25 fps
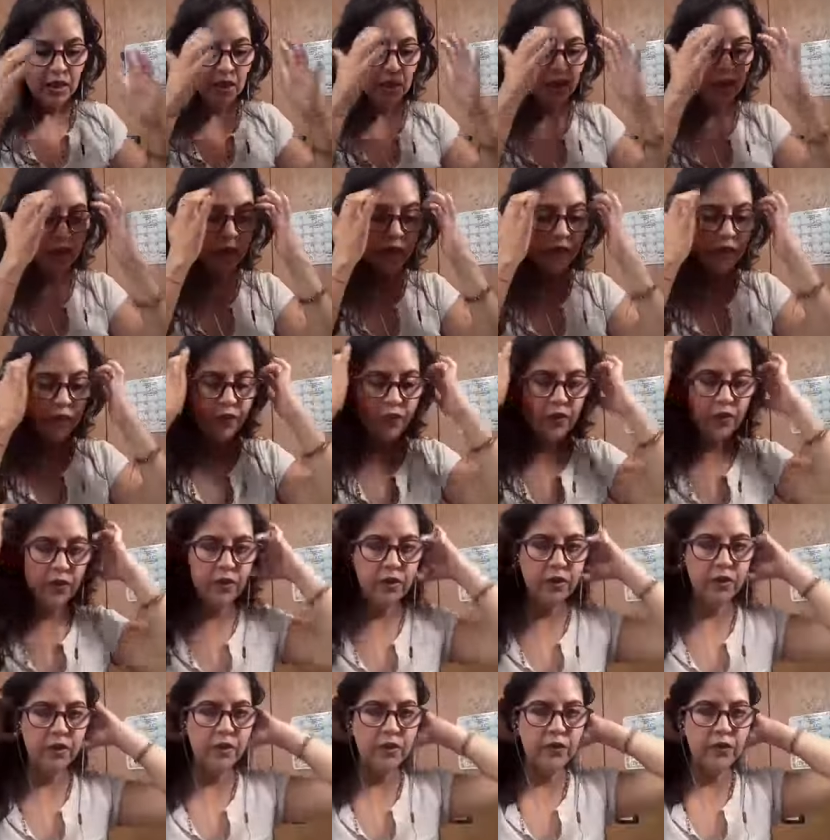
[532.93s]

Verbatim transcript: if you're